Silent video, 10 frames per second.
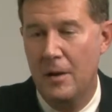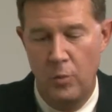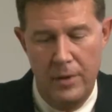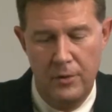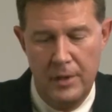
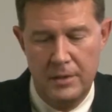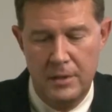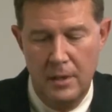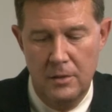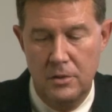whether it's
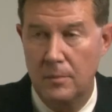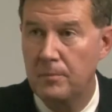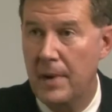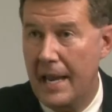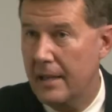to
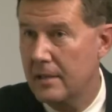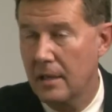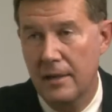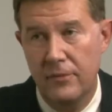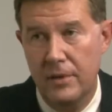hand
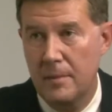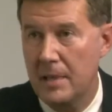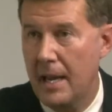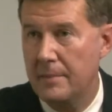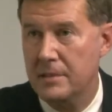deliver them
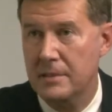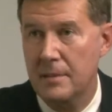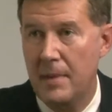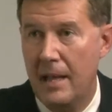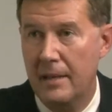an absentee
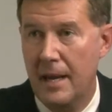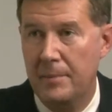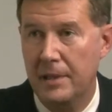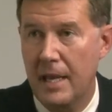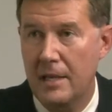ballot
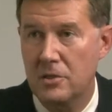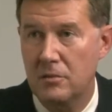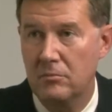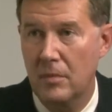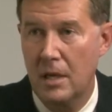
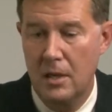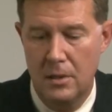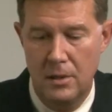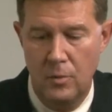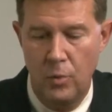application,
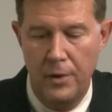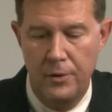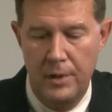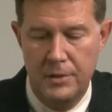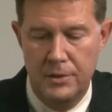
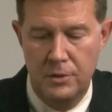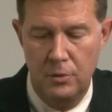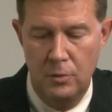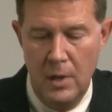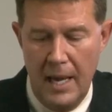whether it's
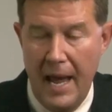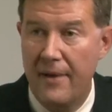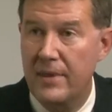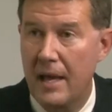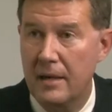to have that